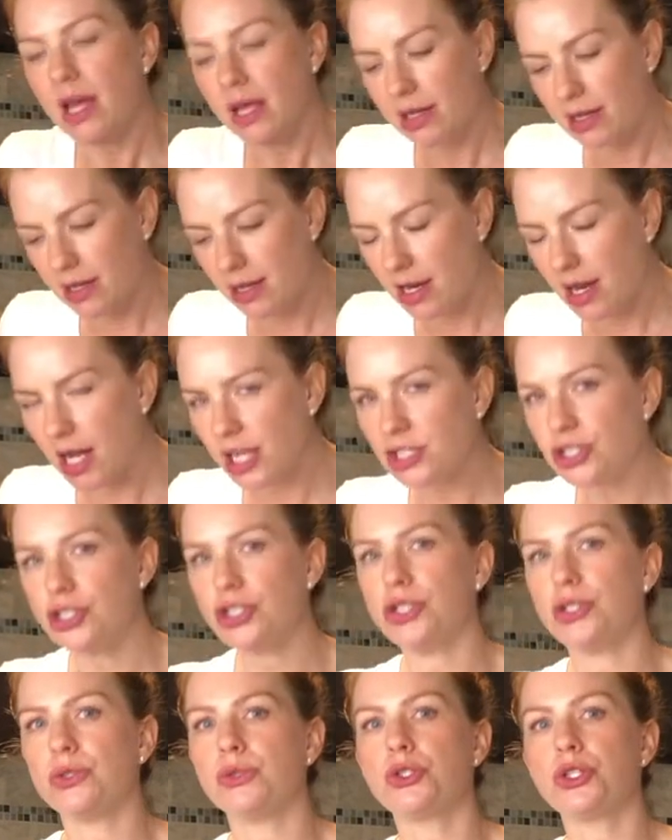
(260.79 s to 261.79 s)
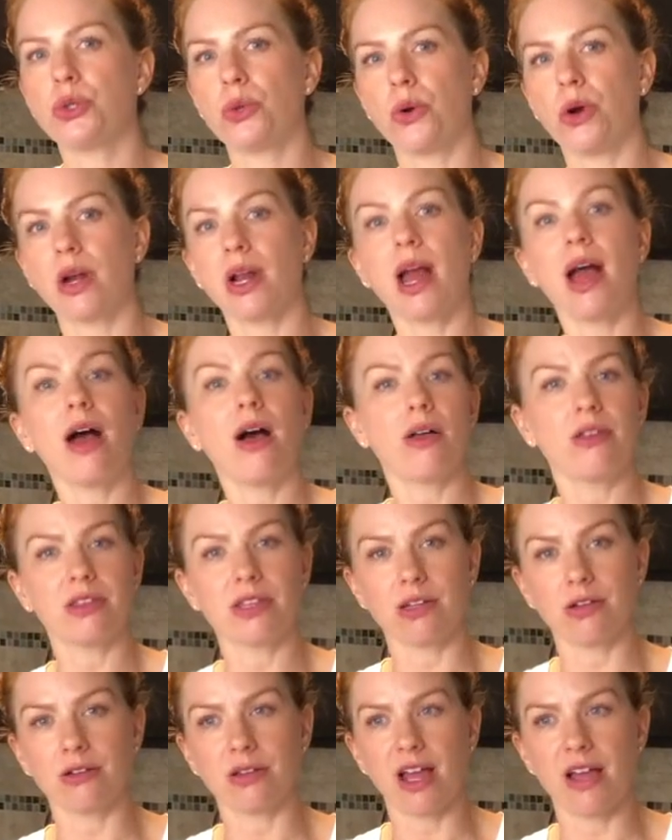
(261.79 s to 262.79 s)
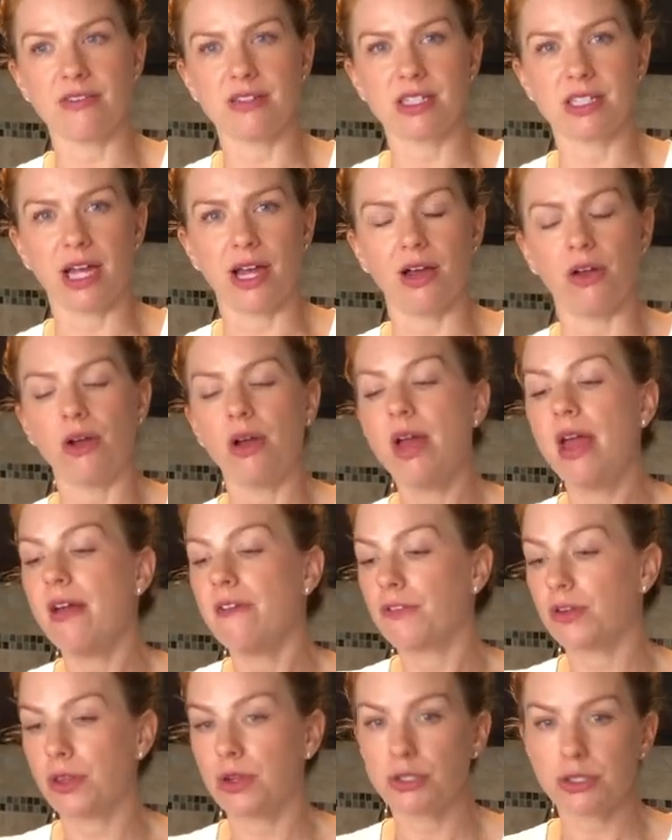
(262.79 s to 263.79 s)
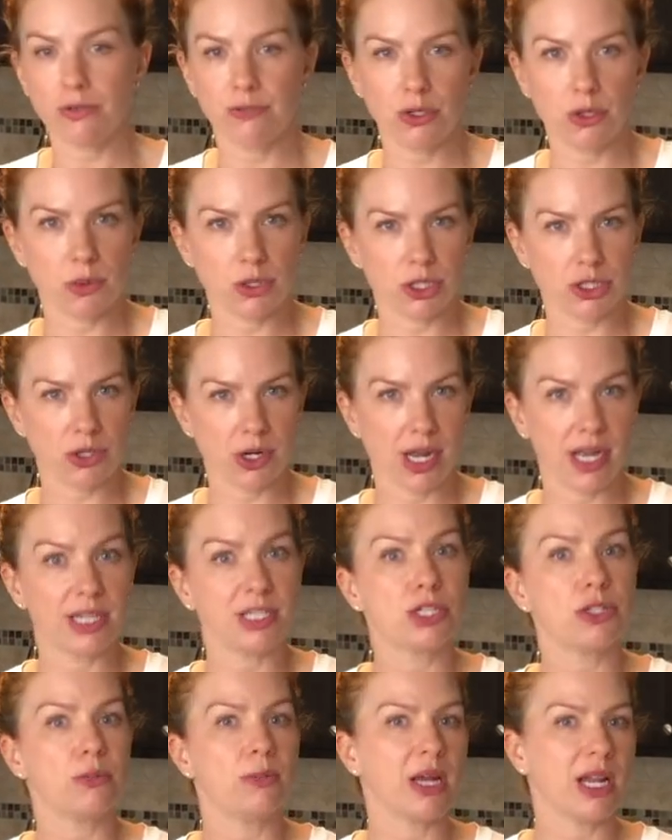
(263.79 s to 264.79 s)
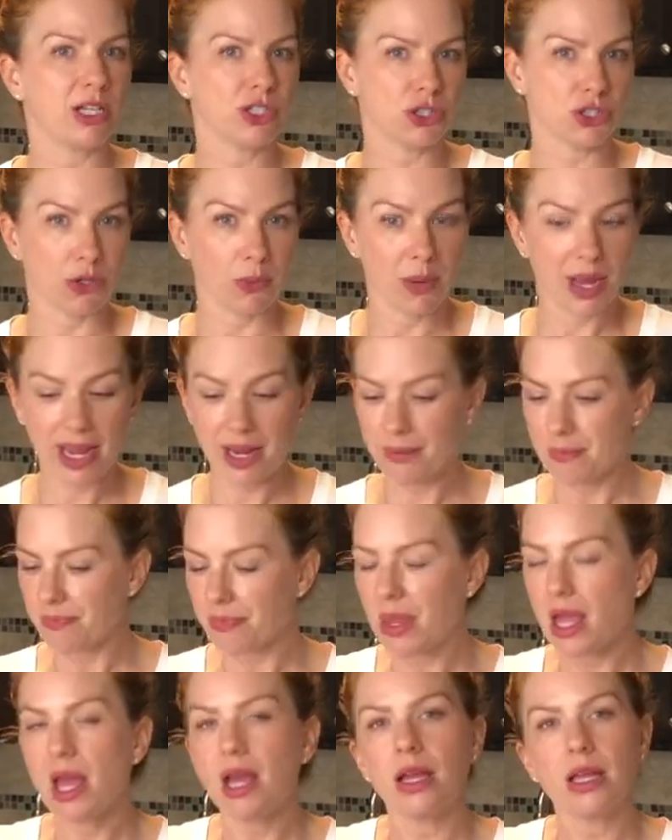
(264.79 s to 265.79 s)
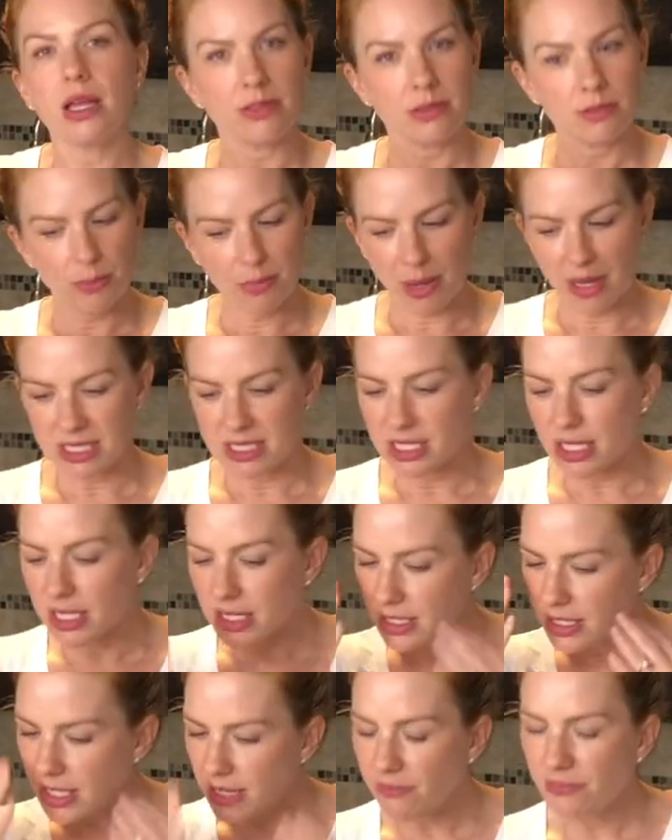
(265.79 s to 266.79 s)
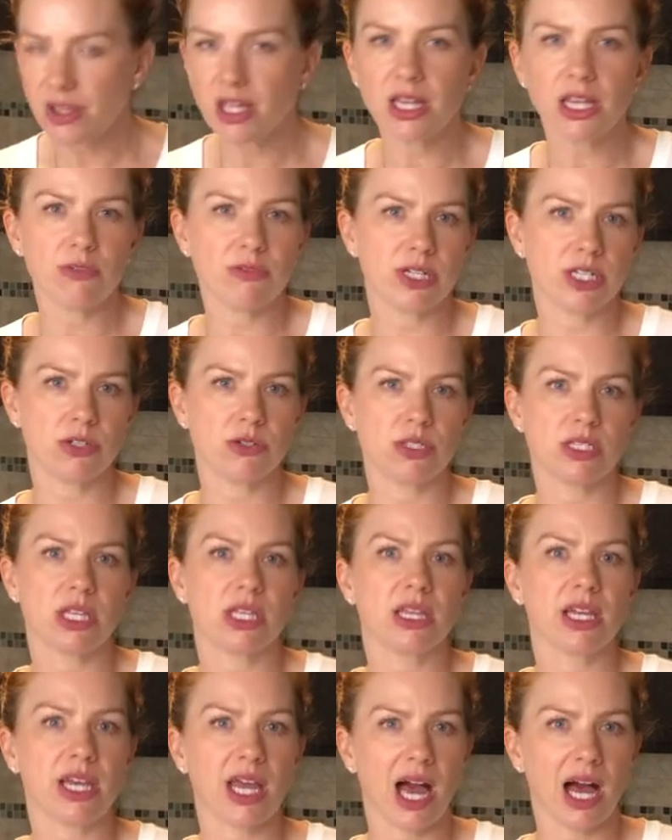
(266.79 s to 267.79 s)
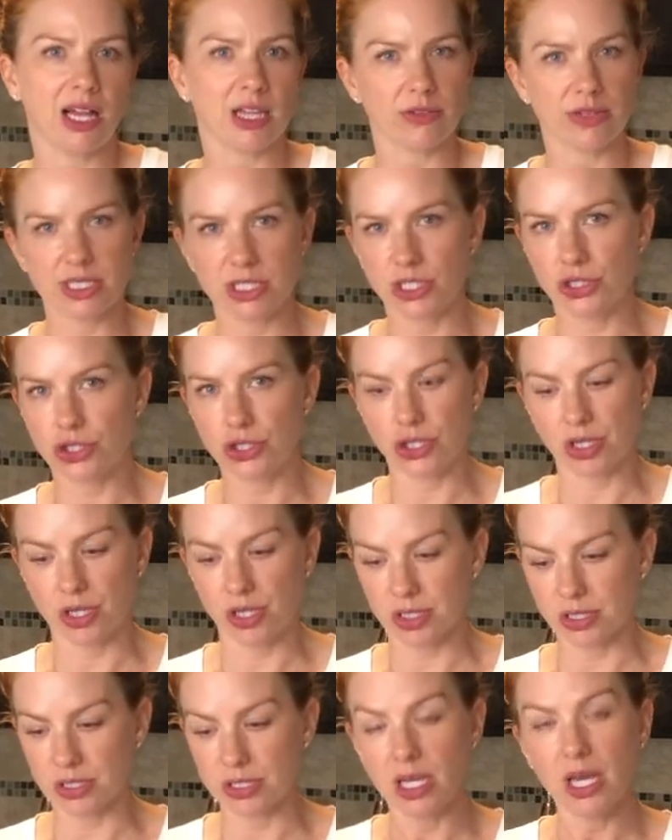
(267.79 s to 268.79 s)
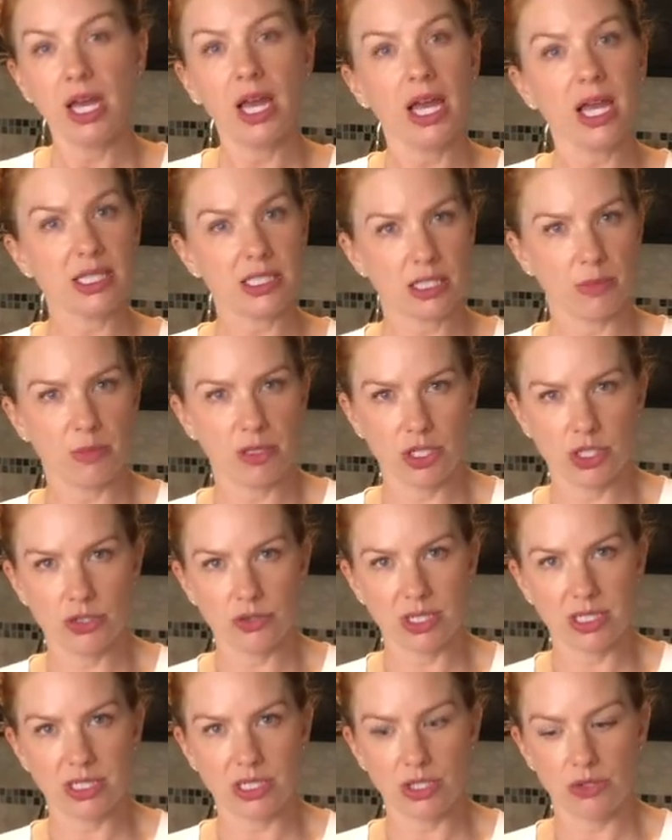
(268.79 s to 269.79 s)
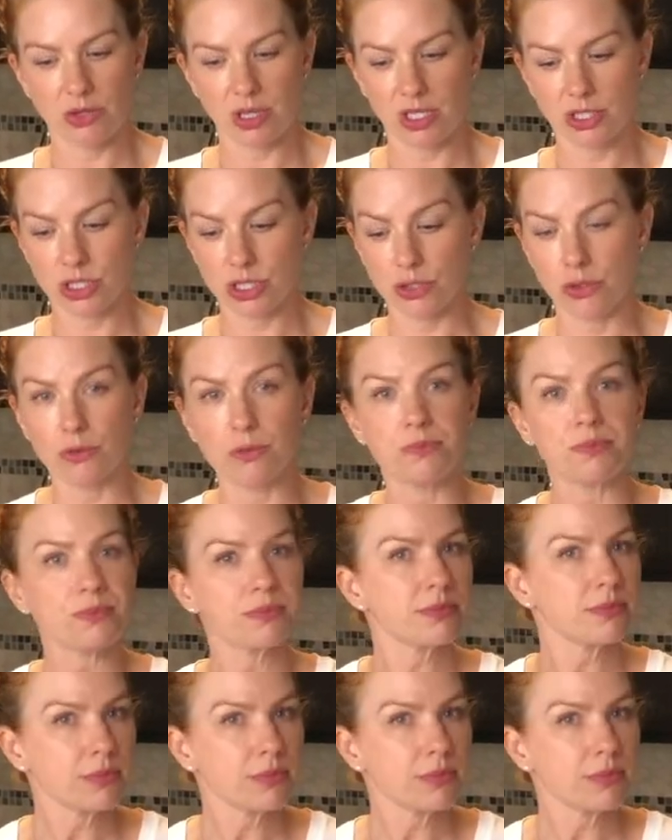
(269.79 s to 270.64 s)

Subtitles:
nudge you toward a healthier lifestyle for those of you who are trying to manage your weight by significantly reducing the calories and sugars in some of the drinks that you consume.